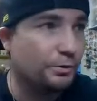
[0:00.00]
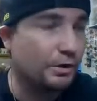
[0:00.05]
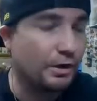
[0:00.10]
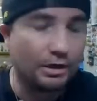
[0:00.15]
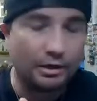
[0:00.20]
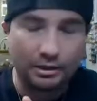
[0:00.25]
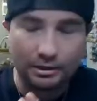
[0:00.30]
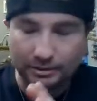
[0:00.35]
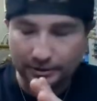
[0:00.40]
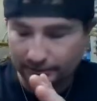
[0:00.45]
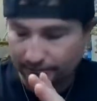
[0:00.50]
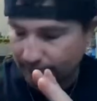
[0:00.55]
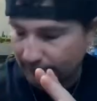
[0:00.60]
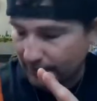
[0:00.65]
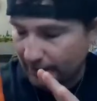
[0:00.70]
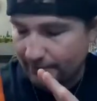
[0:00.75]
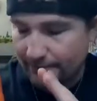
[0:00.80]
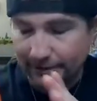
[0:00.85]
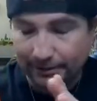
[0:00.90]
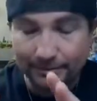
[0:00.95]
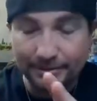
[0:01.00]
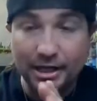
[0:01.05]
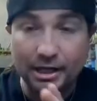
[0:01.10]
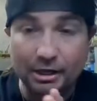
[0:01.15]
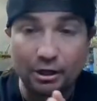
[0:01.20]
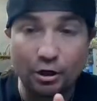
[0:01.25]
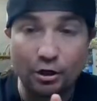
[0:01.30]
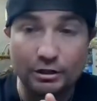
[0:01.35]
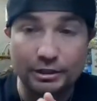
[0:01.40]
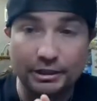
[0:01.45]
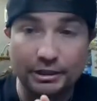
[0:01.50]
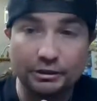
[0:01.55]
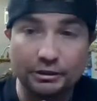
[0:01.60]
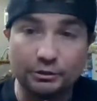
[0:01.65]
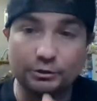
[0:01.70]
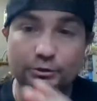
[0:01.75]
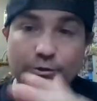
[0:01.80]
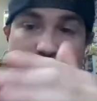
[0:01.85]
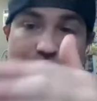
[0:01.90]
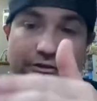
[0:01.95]
Let me not call it
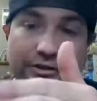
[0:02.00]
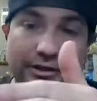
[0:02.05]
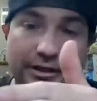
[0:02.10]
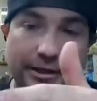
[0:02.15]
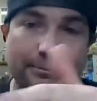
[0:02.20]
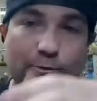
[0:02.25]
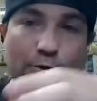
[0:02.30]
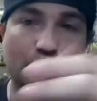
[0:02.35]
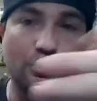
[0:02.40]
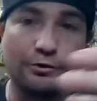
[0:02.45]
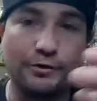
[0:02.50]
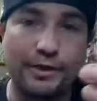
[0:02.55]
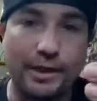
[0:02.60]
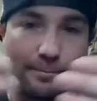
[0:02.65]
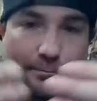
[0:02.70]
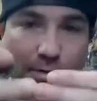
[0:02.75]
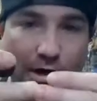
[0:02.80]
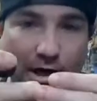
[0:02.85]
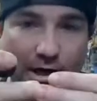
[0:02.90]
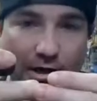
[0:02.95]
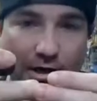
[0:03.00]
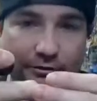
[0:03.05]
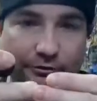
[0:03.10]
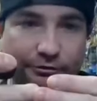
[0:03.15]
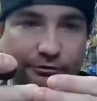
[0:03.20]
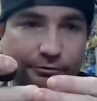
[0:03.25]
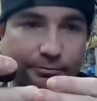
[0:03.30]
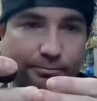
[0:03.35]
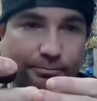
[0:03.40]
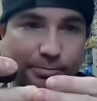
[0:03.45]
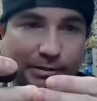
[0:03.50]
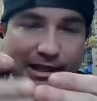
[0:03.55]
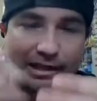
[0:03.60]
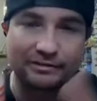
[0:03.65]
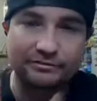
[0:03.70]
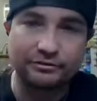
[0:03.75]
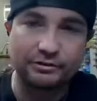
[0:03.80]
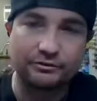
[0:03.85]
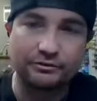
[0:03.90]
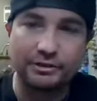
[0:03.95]
glue. It's a chemical that bonds
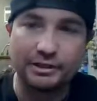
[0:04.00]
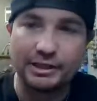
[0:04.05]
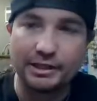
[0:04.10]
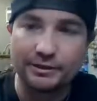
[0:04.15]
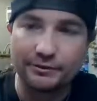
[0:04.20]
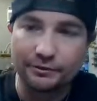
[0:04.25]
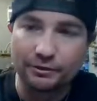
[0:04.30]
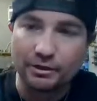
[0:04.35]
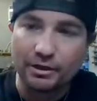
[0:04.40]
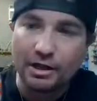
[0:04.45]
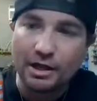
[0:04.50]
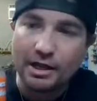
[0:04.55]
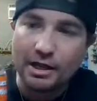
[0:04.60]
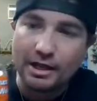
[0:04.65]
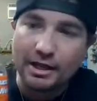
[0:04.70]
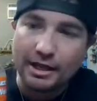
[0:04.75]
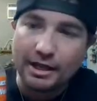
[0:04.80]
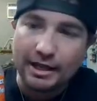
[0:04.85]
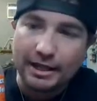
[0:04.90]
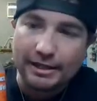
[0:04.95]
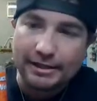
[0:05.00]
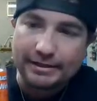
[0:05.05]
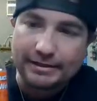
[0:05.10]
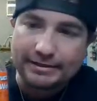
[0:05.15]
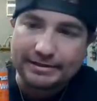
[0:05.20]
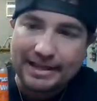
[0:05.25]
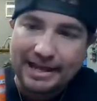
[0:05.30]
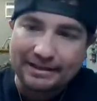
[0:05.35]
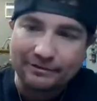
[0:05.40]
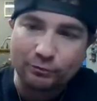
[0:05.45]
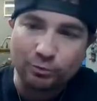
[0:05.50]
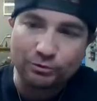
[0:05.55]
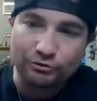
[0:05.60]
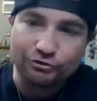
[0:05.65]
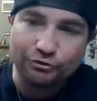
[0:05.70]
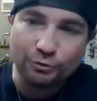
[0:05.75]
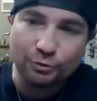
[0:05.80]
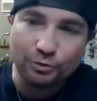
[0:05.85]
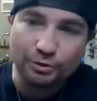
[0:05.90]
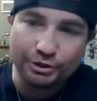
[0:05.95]
plastic together. That's what
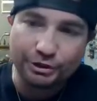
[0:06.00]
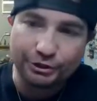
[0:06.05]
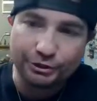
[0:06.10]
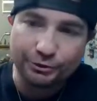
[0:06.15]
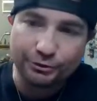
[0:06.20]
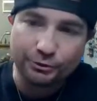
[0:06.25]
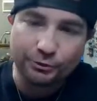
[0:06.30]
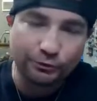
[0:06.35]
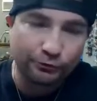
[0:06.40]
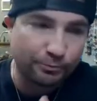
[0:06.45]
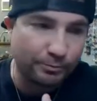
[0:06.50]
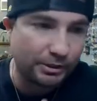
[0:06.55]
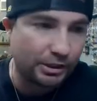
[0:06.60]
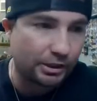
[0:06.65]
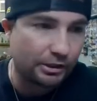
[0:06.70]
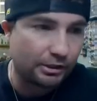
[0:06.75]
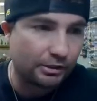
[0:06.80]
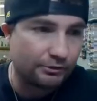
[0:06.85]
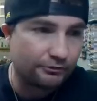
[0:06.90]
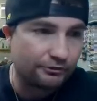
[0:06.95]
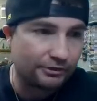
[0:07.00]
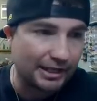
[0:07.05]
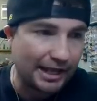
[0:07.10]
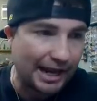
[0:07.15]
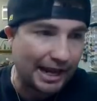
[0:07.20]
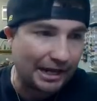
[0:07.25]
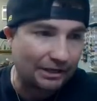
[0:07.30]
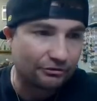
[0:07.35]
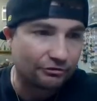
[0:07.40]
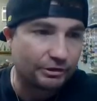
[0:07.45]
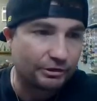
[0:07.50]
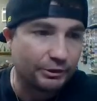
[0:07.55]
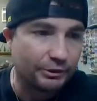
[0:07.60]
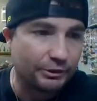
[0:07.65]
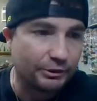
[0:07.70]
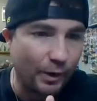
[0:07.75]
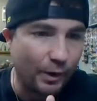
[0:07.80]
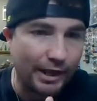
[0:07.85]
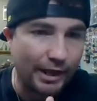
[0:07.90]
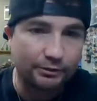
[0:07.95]
you want to use because it actually
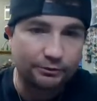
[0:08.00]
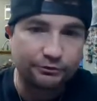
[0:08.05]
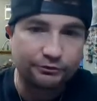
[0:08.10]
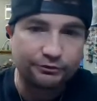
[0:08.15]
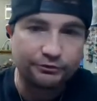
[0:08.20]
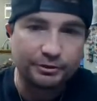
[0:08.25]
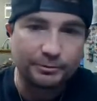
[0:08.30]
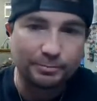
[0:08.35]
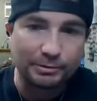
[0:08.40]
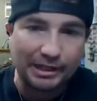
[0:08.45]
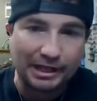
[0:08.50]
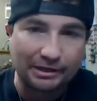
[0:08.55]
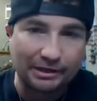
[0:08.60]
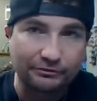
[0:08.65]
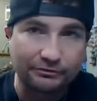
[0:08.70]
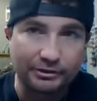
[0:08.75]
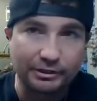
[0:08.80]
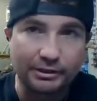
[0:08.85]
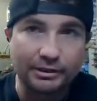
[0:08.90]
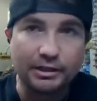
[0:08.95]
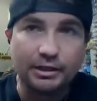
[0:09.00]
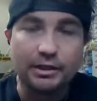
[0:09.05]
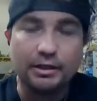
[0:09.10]
welds the plastic.